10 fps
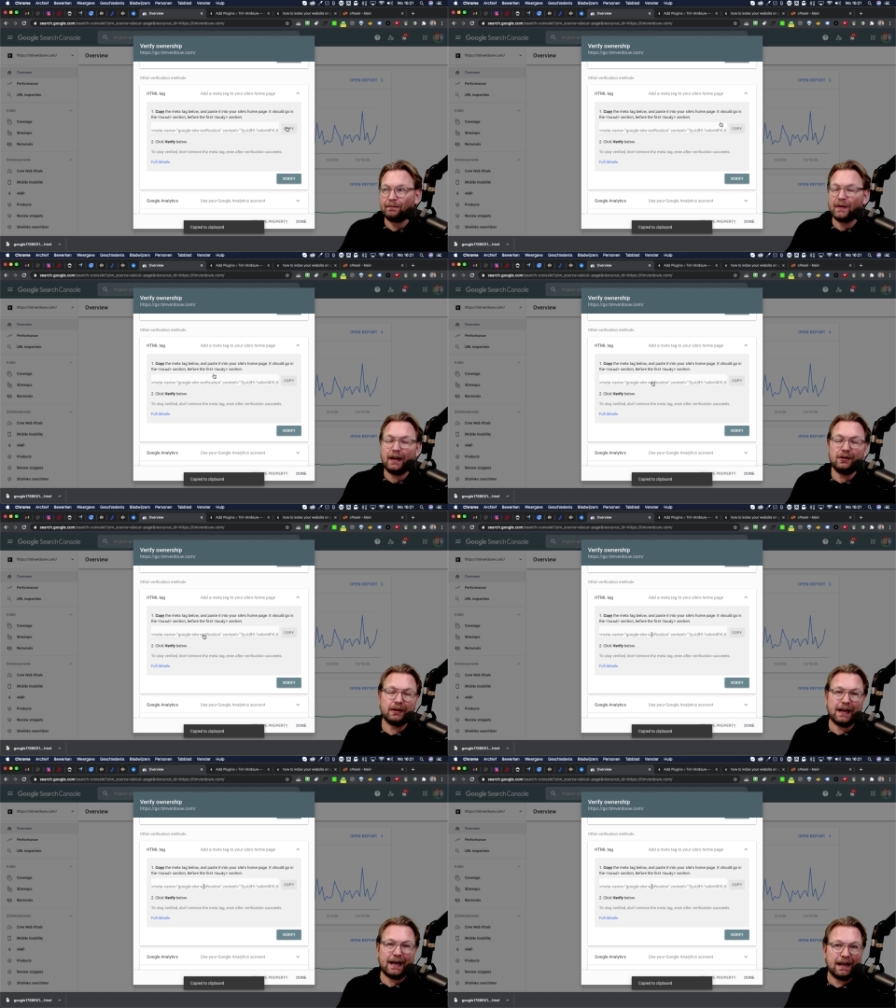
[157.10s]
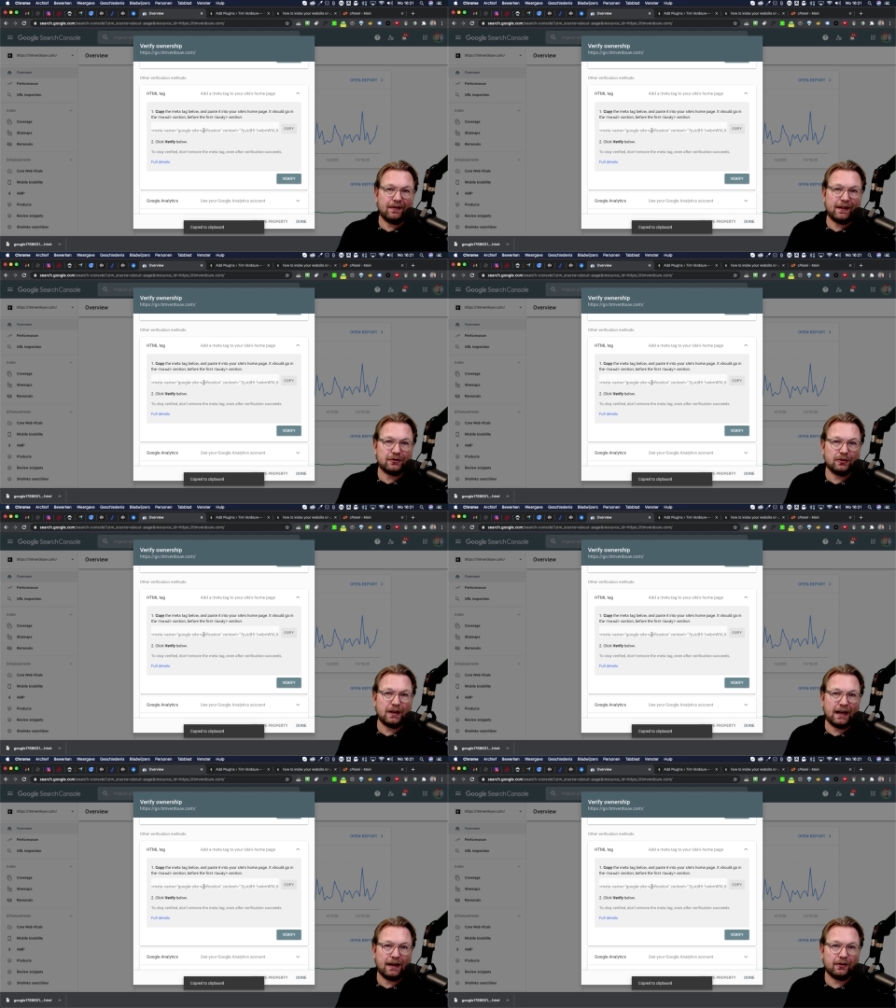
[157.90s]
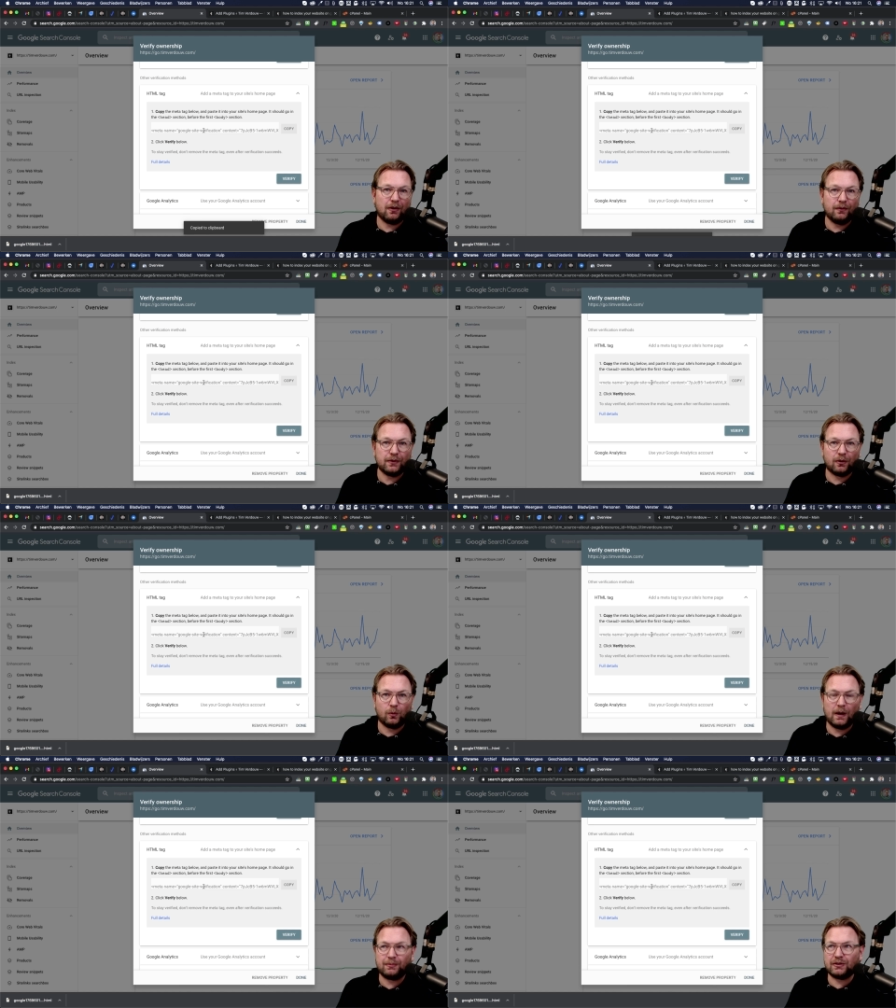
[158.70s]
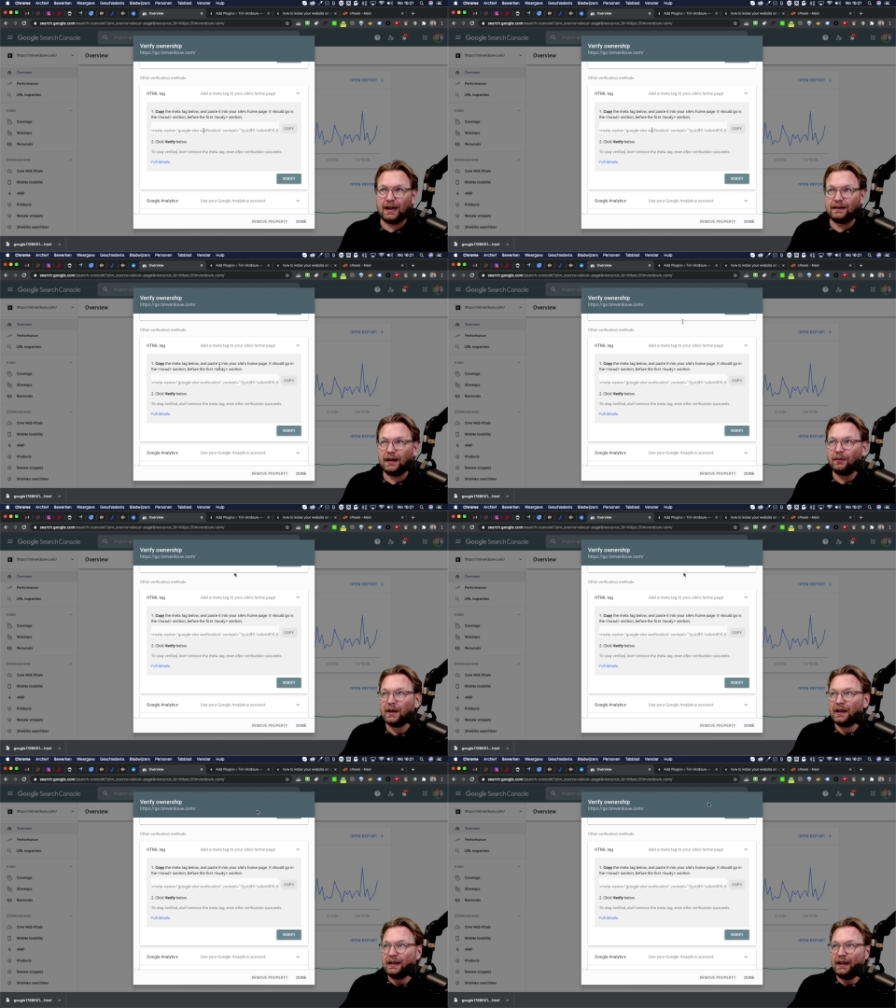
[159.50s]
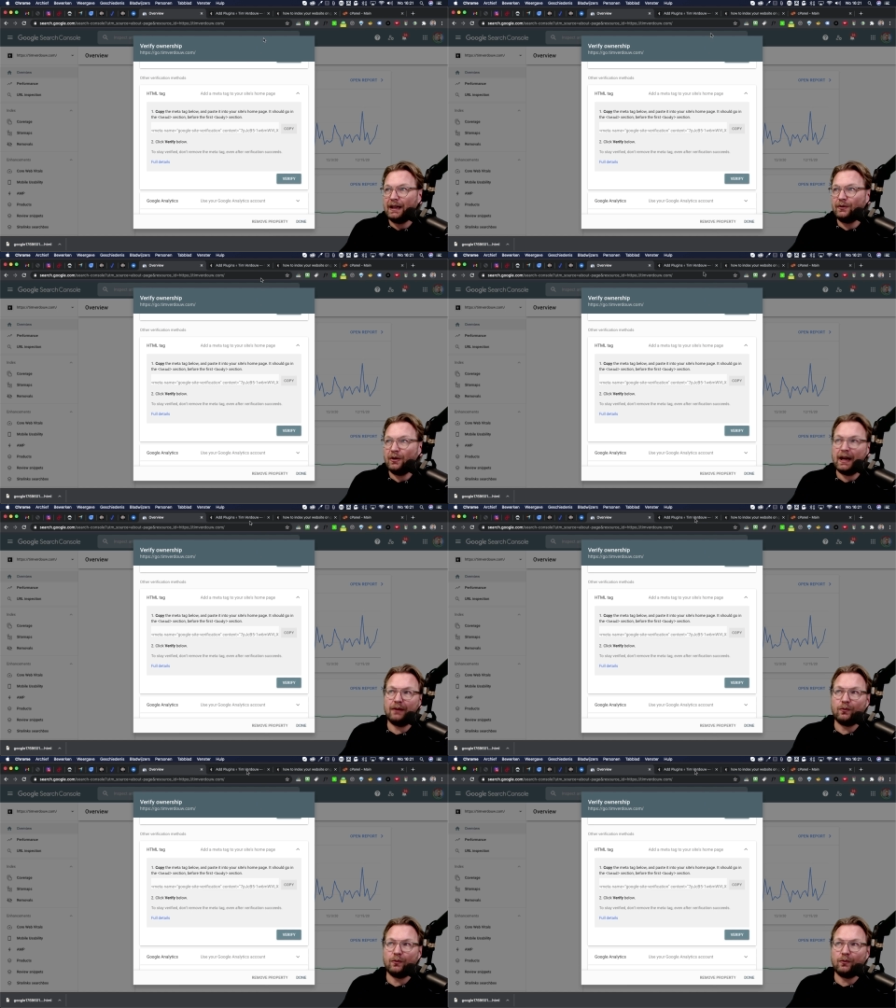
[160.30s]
and you're going to add that to the header of your website. Now, if you have